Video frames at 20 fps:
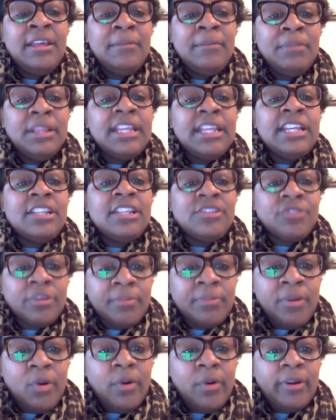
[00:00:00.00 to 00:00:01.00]
please
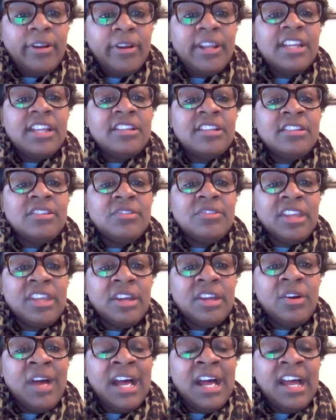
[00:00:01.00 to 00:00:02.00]
report it to the
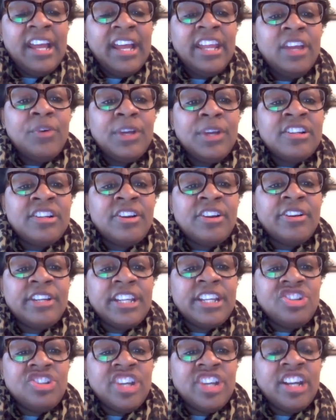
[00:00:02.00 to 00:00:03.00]
Ohio
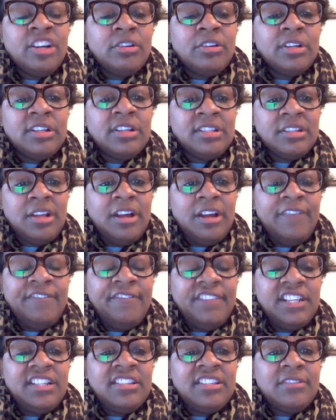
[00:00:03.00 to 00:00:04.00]
Attorney General's
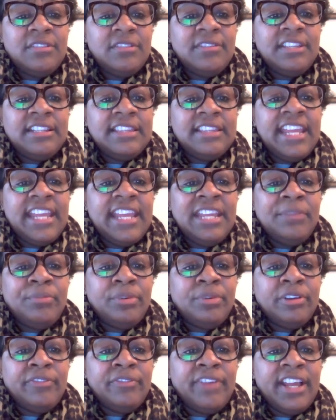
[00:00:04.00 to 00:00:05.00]
office so that they can
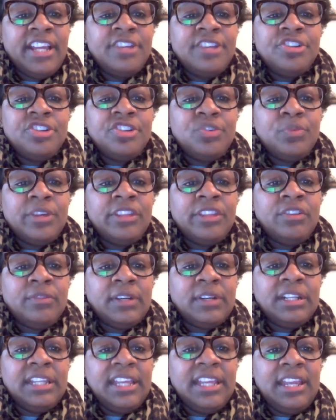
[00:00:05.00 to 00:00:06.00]
provide you with
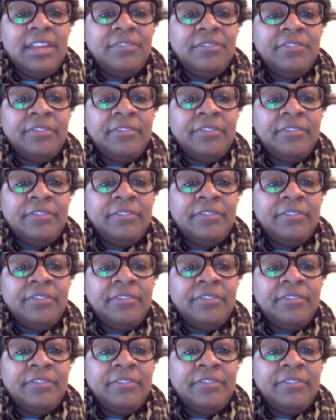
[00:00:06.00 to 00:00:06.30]
relief.